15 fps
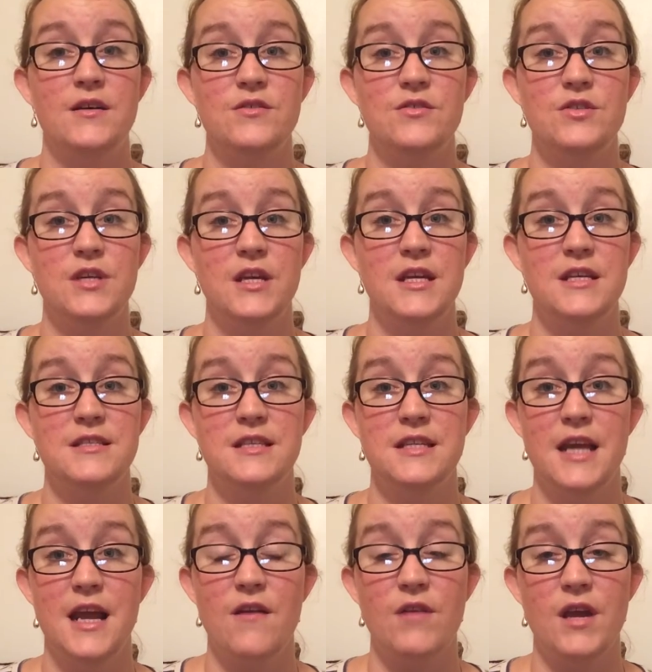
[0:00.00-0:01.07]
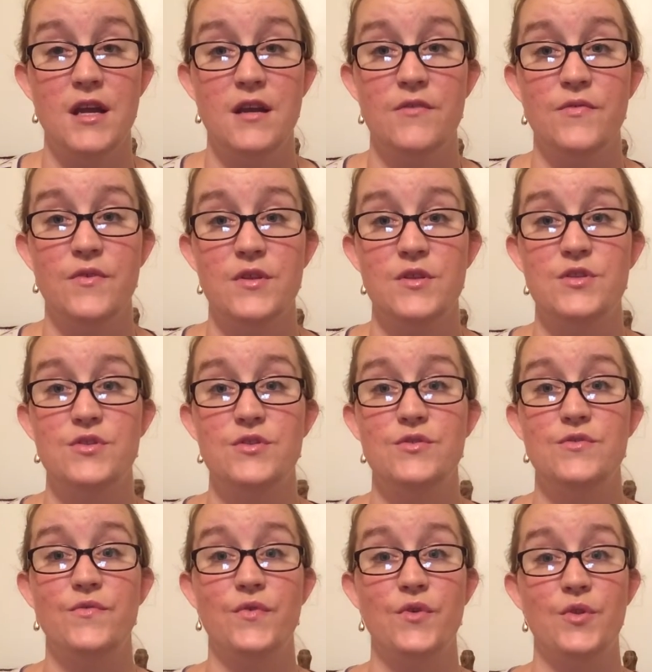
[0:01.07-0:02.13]
She is the narrator
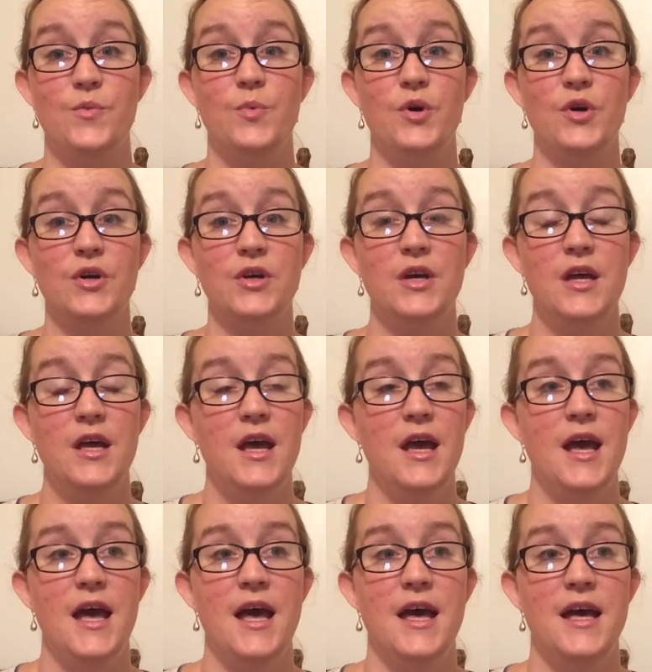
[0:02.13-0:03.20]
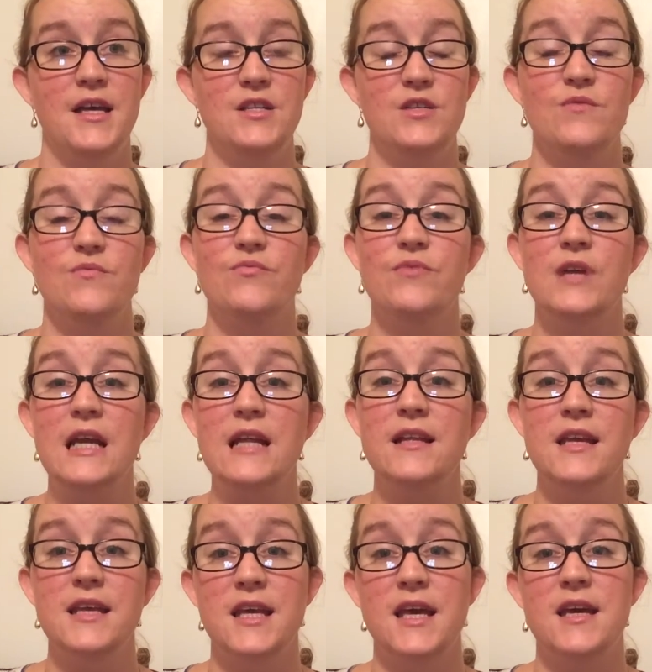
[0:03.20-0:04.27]
for the book, and you
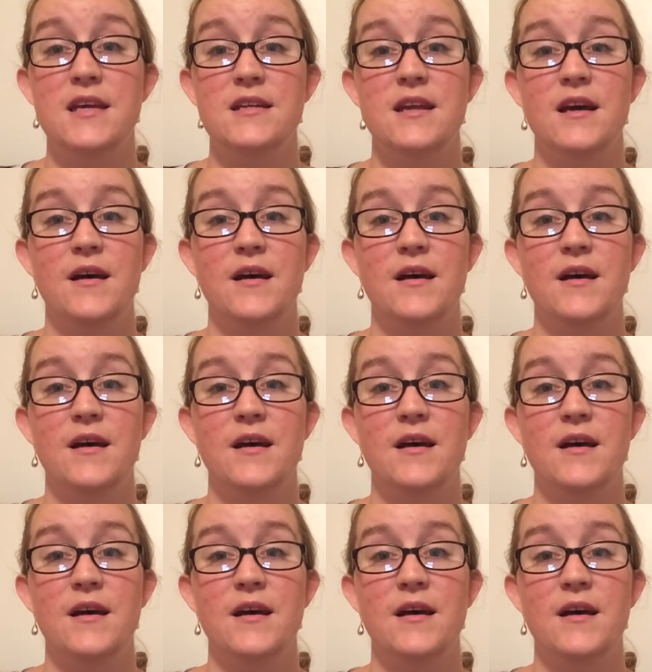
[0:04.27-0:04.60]
really get